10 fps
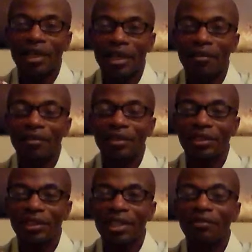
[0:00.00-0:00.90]
for
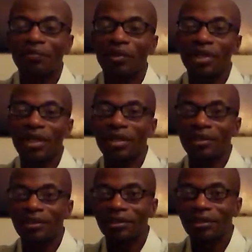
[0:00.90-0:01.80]
heaven just for
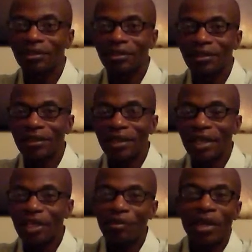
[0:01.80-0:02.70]
us.
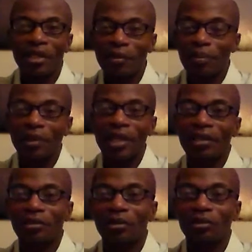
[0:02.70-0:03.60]
He made the
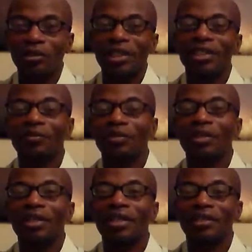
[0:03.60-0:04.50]
plant grow just
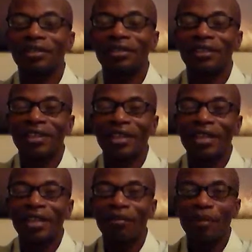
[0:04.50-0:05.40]
for us.
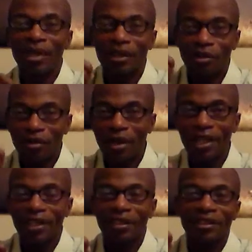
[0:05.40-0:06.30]
He make it
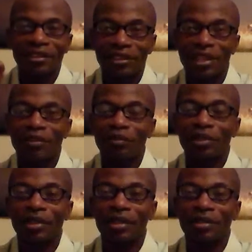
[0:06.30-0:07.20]
rain just
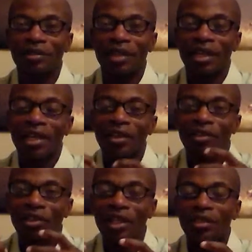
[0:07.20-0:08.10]
for us.
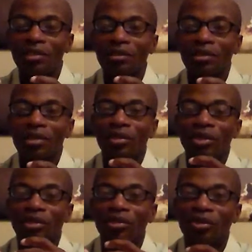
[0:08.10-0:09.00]
That's
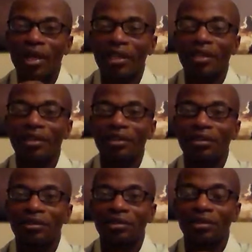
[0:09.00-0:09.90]
the
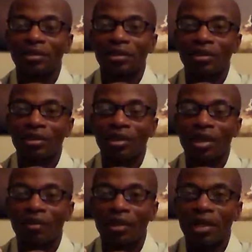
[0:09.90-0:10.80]
greatness
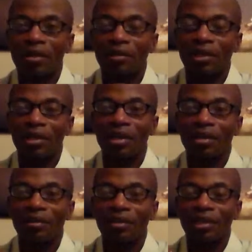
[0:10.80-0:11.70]
of God's
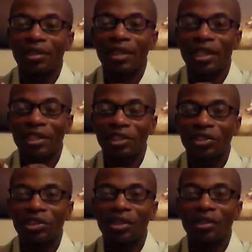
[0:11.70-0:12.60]
love that he
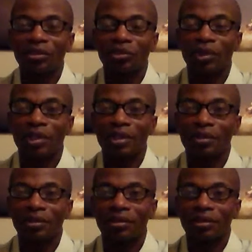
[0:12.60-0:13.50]
shares with
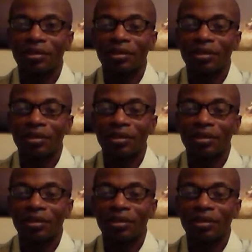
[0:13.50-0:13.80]
us.